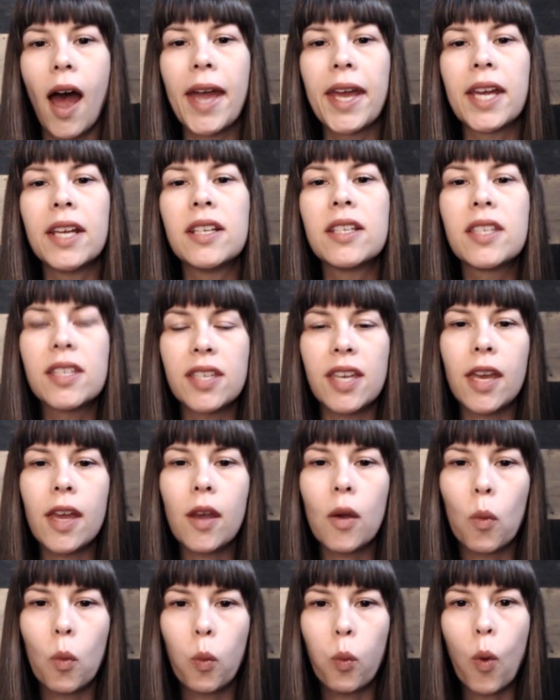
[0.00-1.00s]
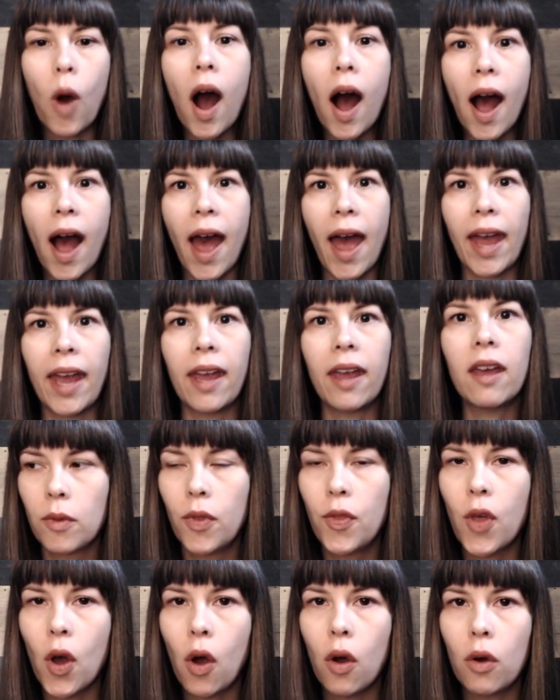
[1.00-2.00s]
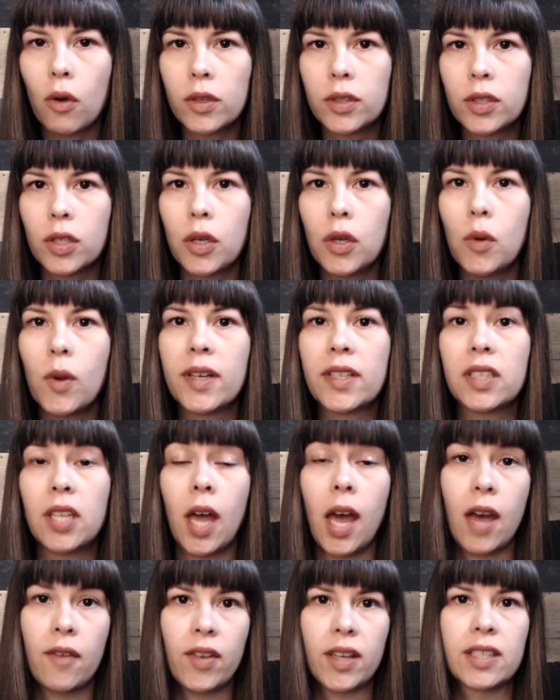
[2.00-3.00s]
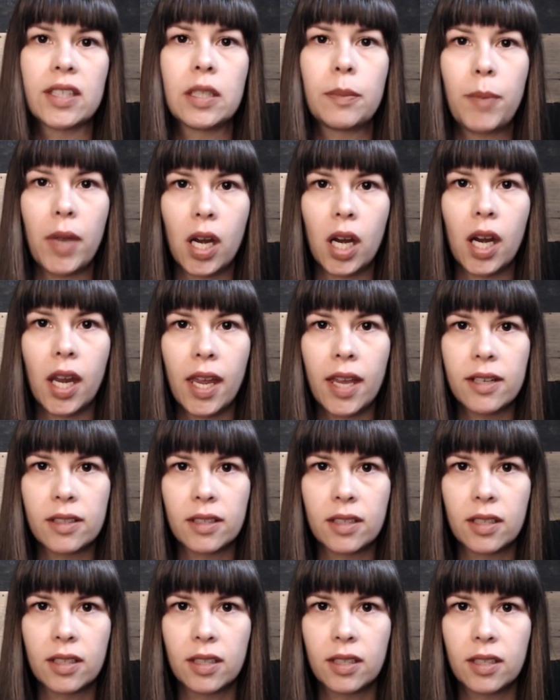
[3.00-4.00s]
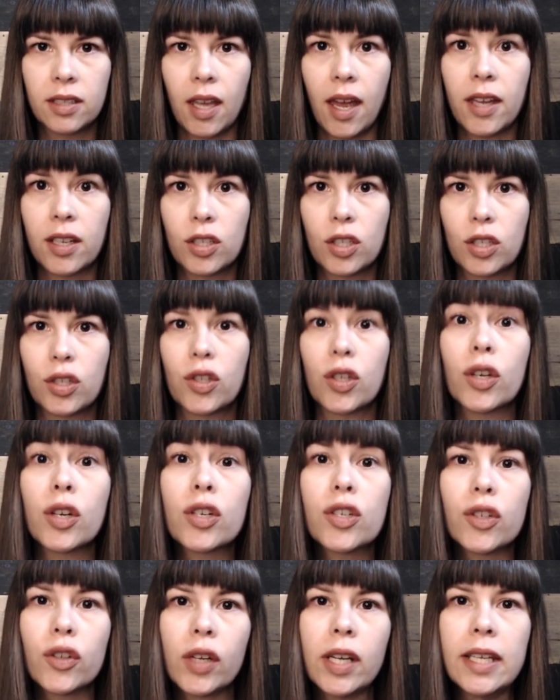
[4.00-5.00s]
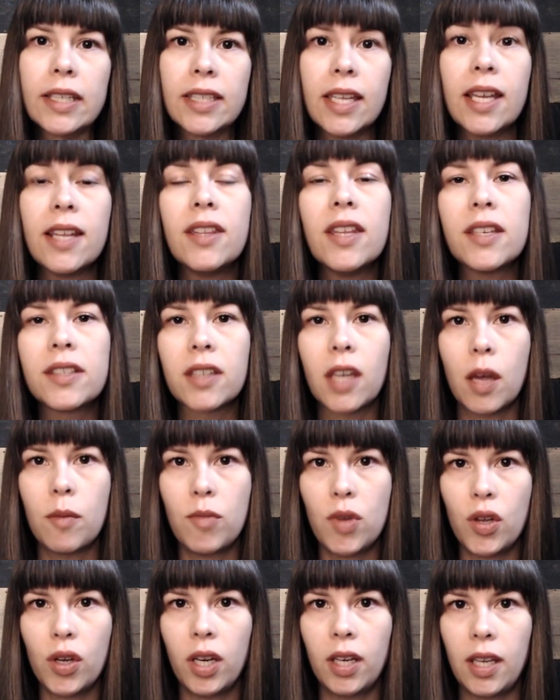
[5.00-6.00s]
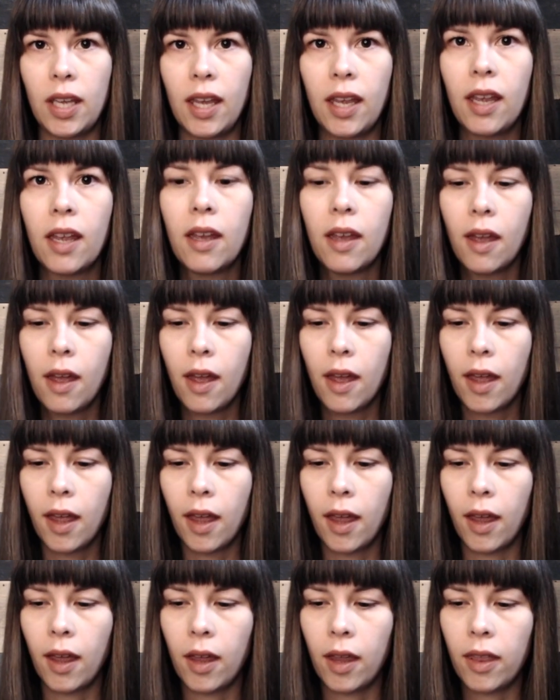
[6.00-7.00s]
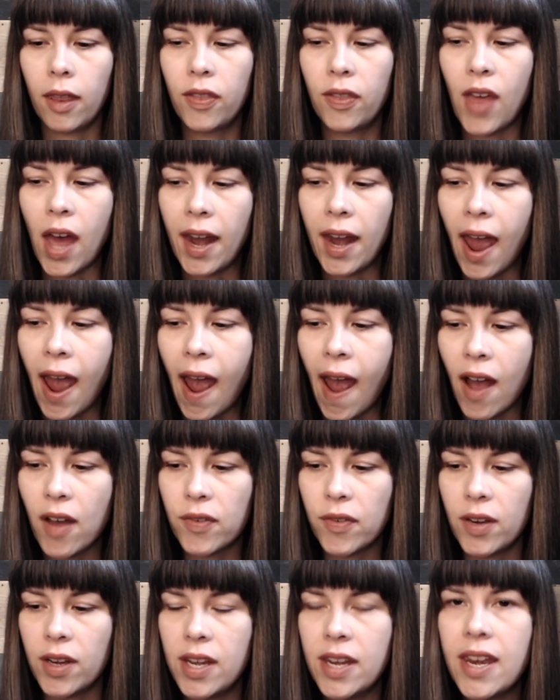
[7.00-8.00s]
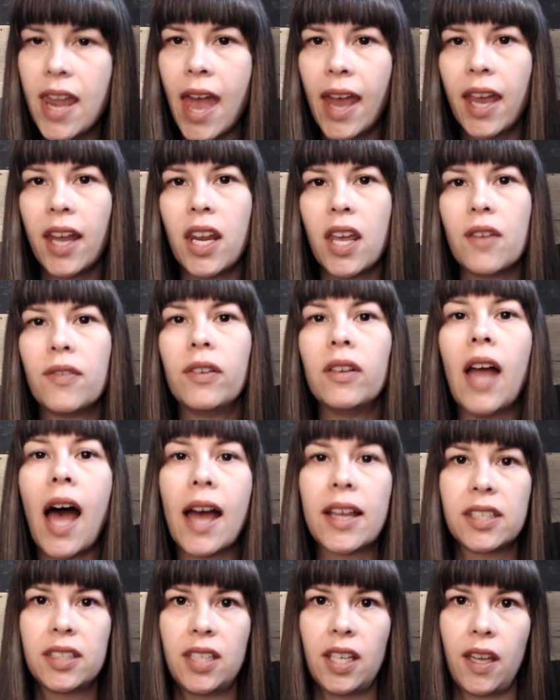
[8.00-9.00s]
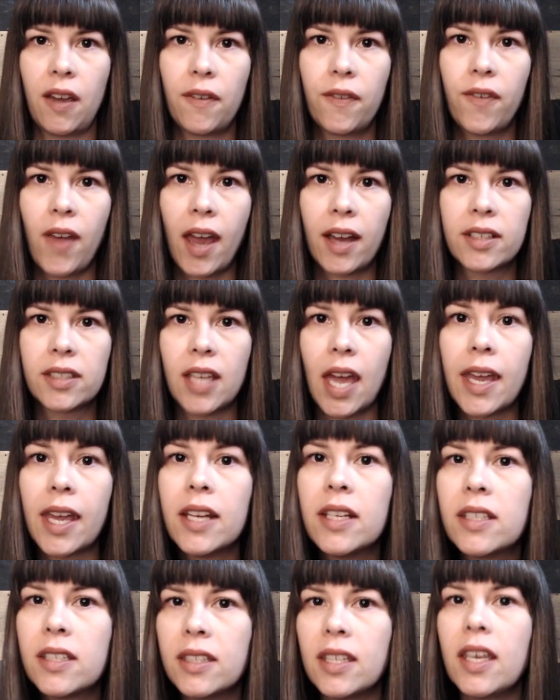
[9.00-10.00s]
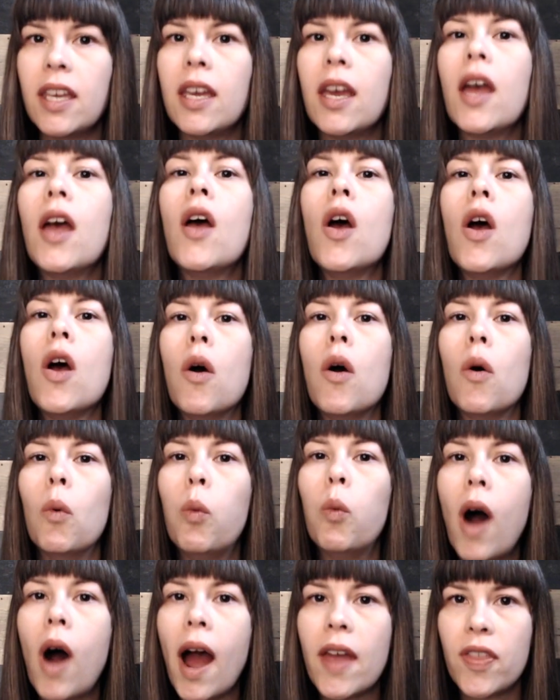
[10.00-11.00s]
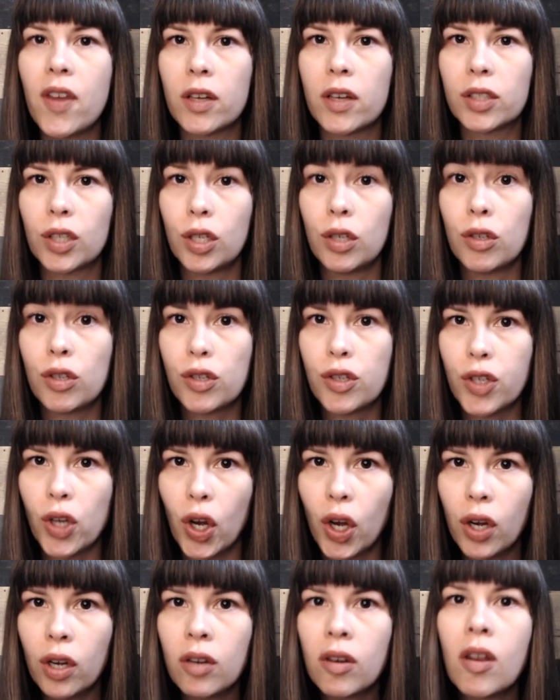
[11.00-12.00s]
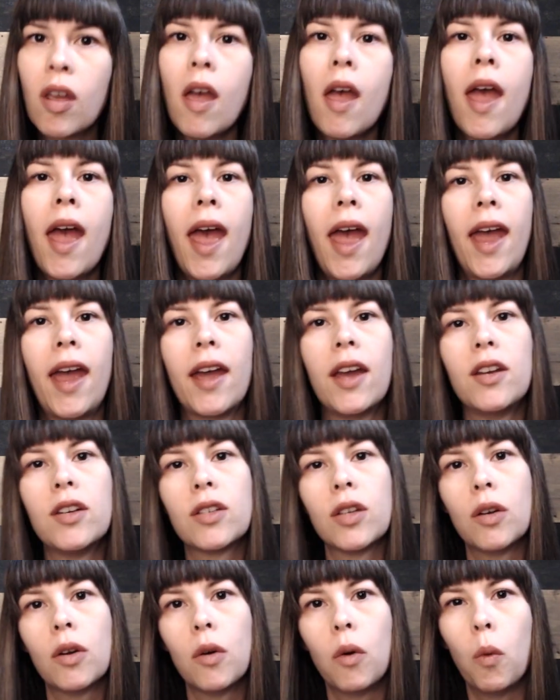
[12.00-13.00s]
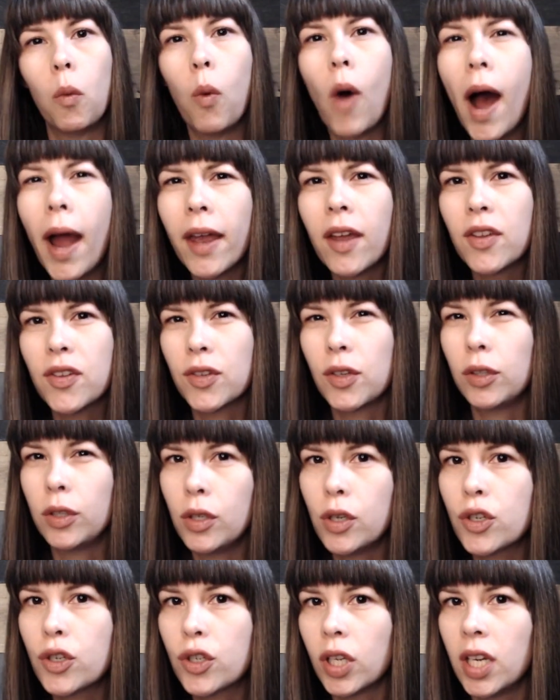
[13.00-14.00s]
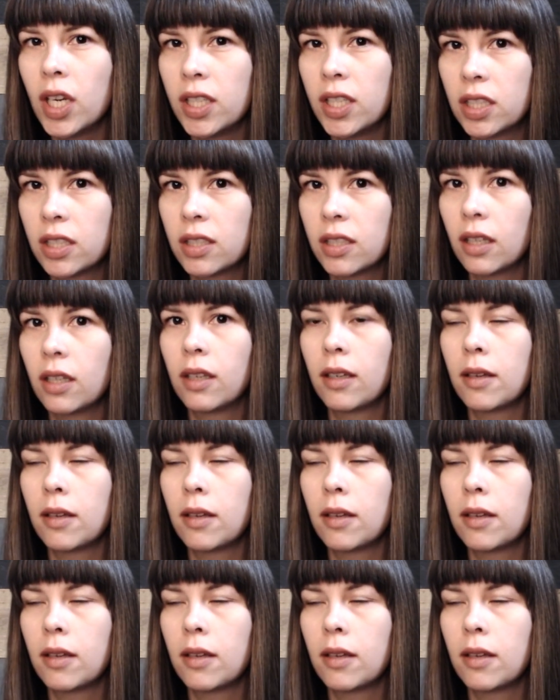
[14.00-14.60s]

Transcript: I can see why those who ex- have experienced such surgeries in this community that have negative lasting effects. I can see why there's concern and why a solution is